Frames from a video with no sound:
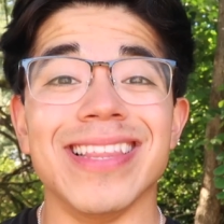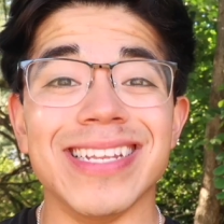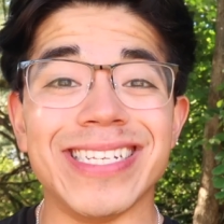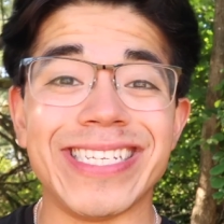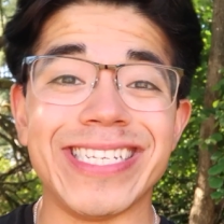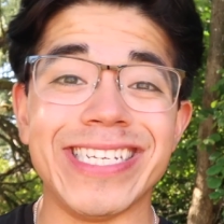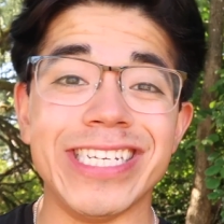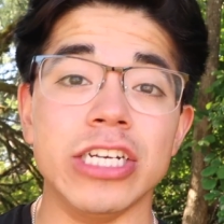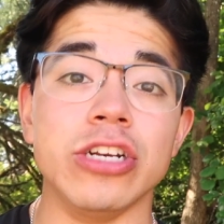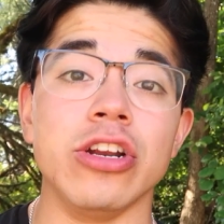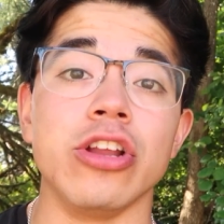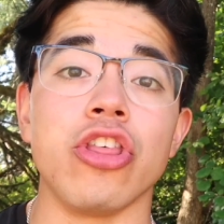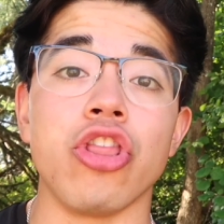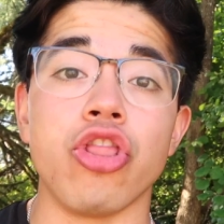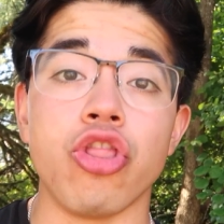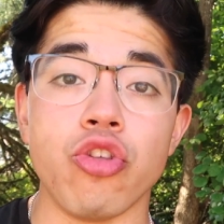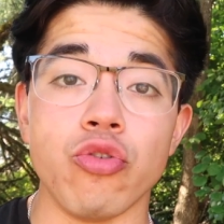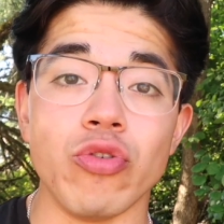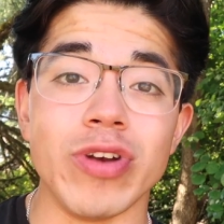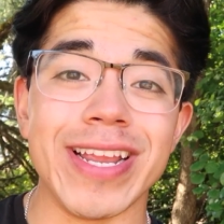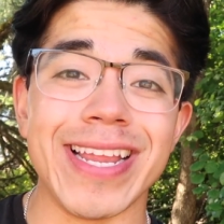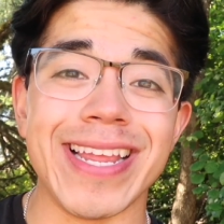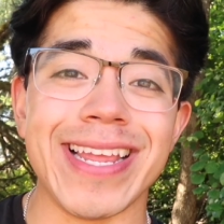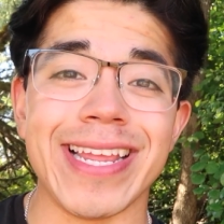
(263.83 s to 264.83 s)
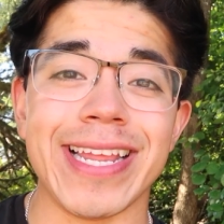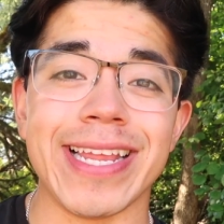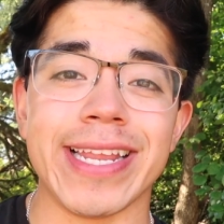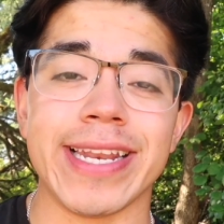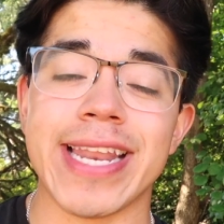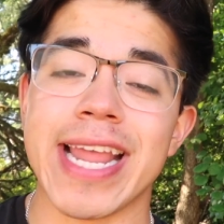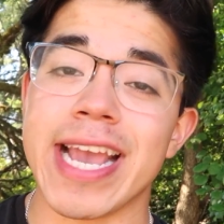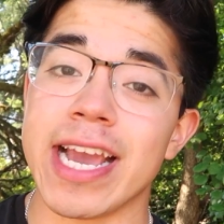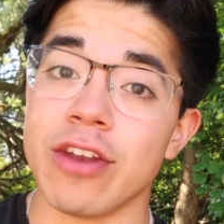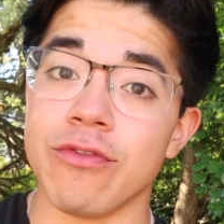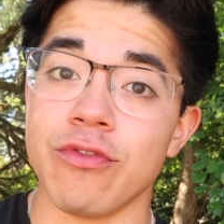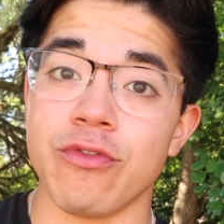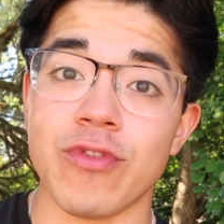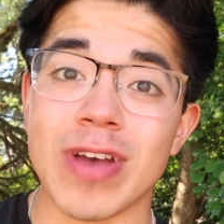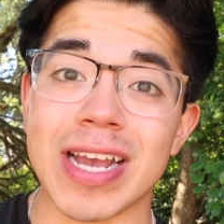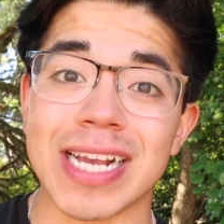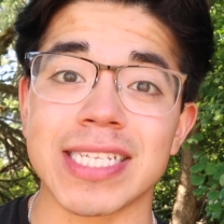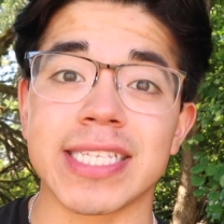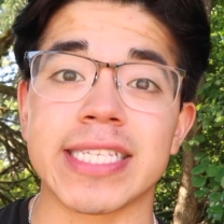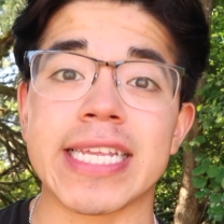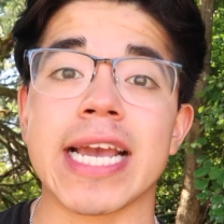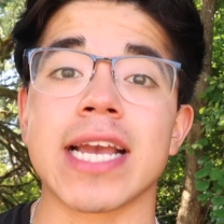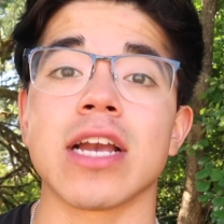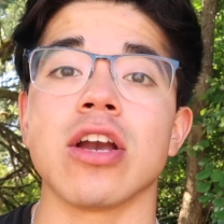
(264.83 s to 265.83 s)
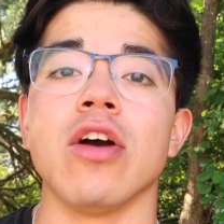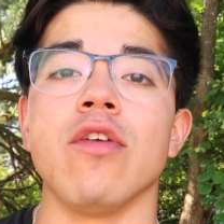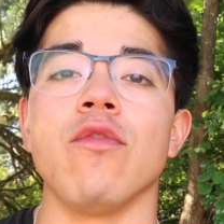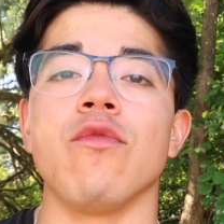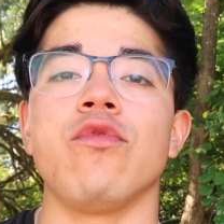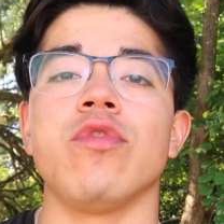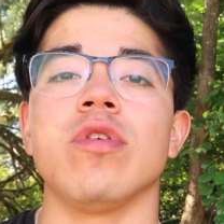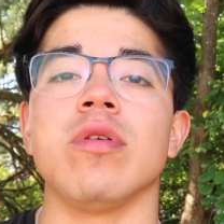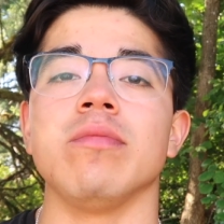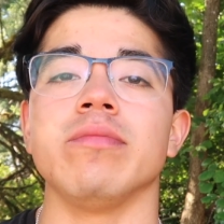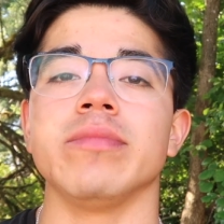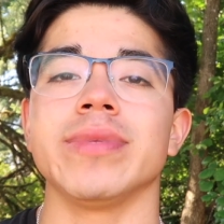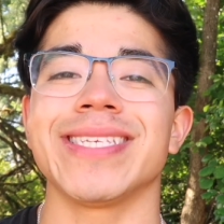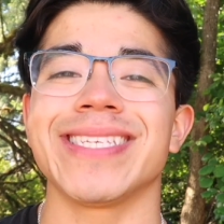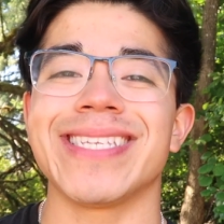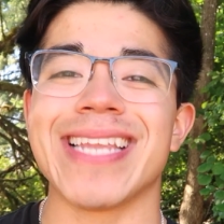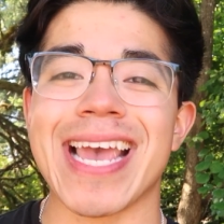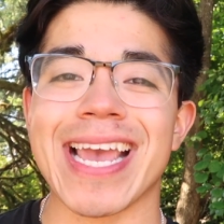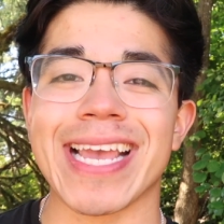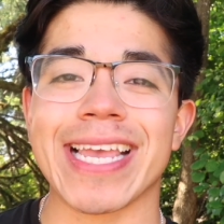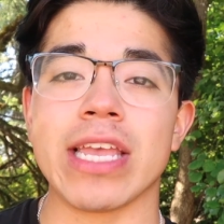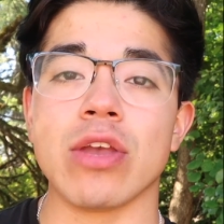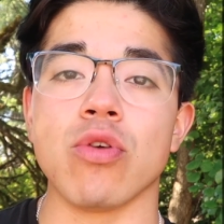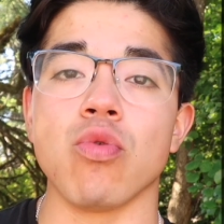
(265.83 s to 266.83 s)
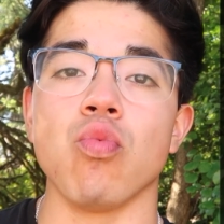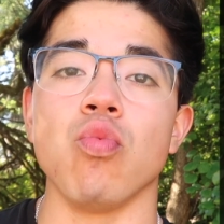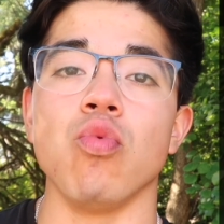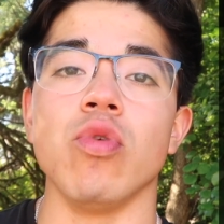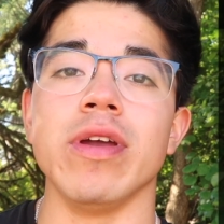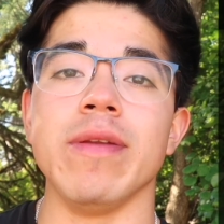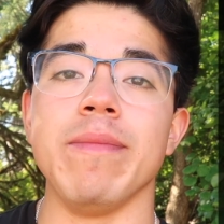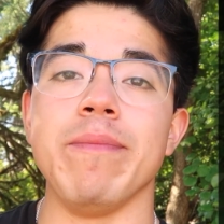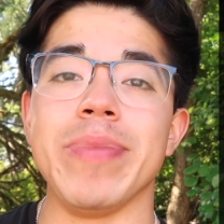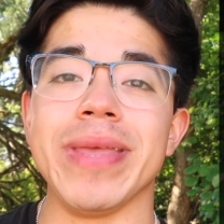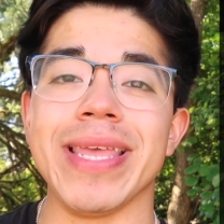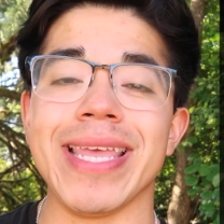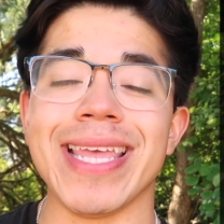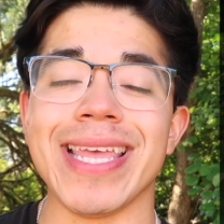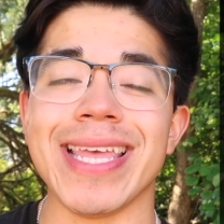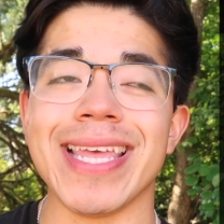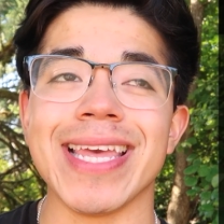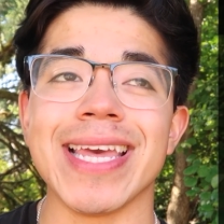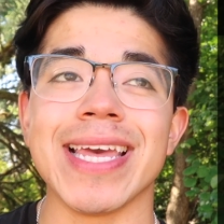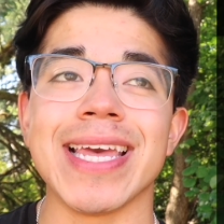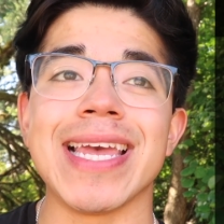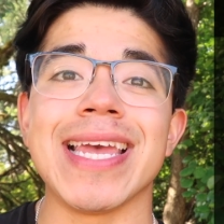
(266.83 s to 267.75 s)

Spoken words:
The tier 3 negative effects that come from snacking would be